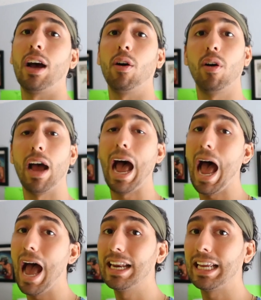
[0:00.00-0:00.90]
Now,
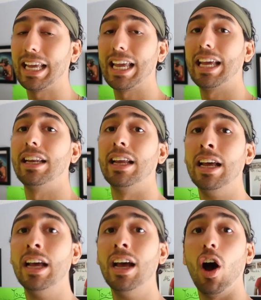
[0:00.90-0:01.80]
adding in
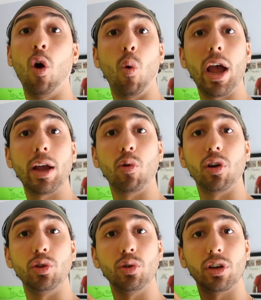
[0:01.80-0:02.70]
a way
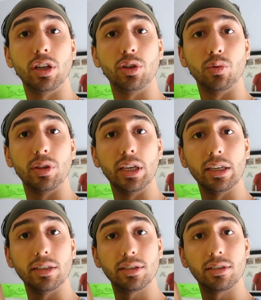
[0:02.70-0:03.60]
where you can do
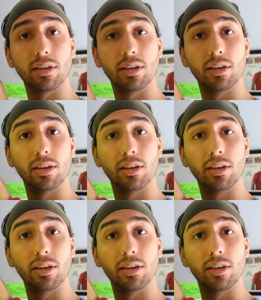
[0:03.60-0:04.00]
this